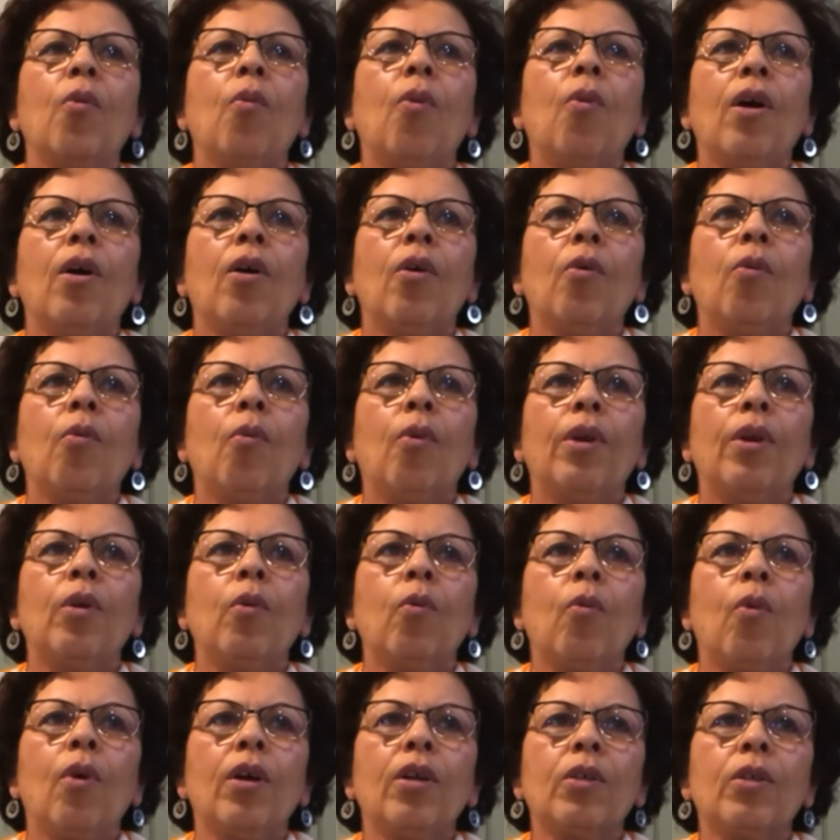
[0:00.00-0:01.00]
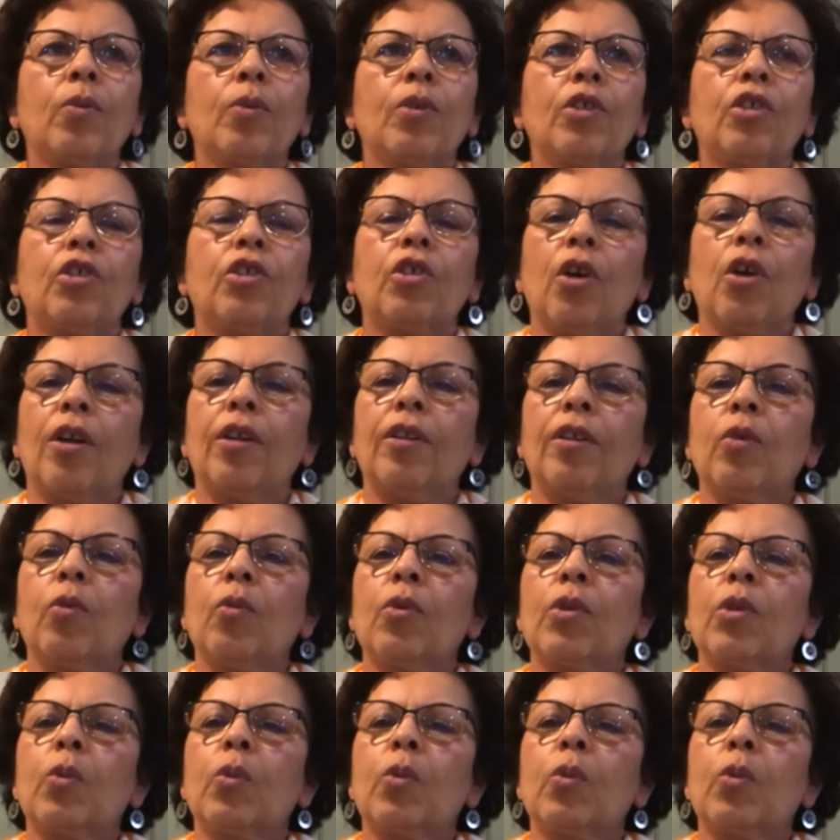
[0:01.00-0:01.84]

Well, what it was Jonathan